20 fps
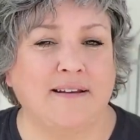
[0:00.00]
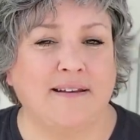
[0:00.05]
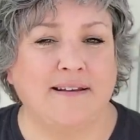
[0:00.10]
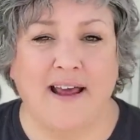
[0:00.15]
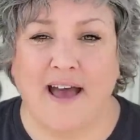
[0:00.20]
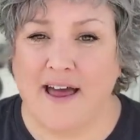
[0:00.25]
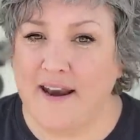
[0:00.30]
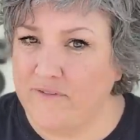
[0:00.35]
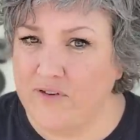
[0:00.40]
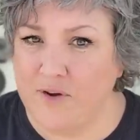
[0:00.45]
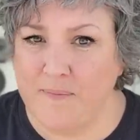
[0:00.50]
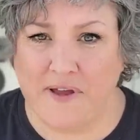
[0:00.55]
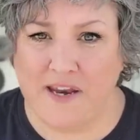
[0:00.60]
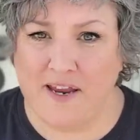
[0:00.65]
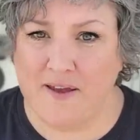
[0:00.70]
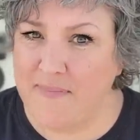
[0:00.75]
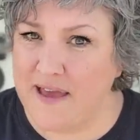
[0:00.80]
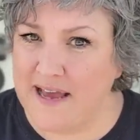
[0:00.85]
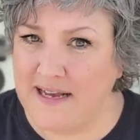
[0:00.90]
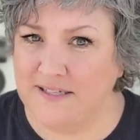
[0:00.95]
Not
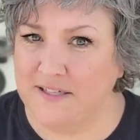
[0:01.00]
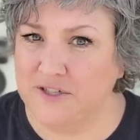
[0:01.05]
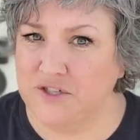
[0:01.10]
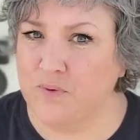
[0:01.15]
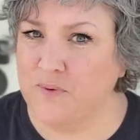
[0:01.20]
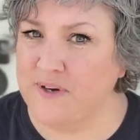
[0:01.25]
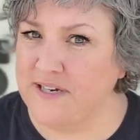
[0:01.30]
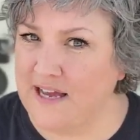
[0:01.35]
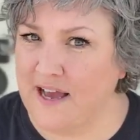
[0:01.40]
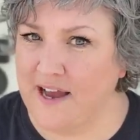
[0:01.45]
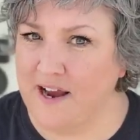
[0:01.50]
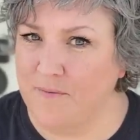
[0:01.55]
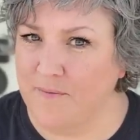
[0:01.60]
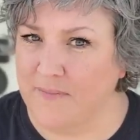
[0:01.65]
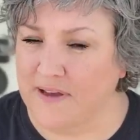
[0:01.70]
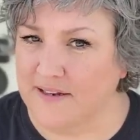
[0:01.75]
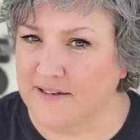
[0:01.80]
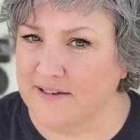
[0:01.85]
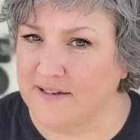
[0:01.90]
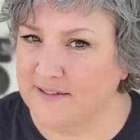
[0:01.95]
everybody makes it to
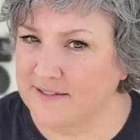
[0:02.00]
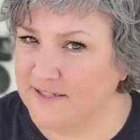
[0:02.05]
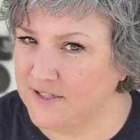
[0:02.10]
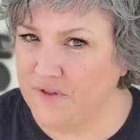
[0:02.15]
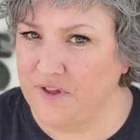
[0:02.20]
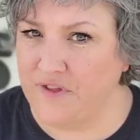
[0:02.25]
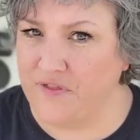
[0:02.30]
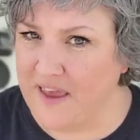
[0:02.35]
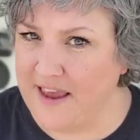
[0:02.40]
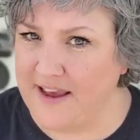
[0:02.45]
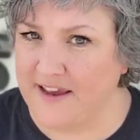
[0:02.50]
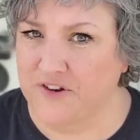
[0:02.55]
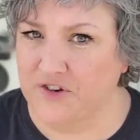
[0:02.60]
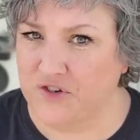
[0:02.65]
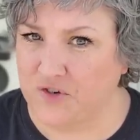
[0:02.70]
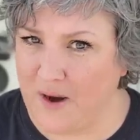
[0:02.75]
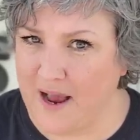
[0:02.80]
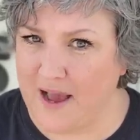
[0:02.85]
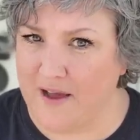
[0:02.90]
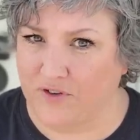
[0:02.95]
retirement so that they can
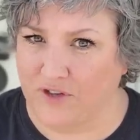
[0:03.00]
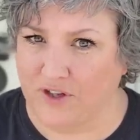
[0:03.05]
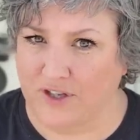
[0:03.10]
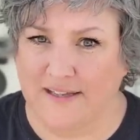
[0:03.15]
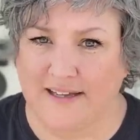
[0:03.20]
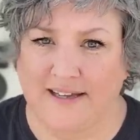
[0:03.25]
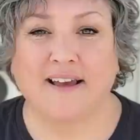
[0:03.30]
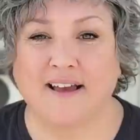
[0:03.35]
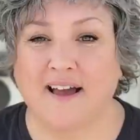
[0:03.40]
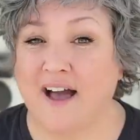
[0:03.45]
travel.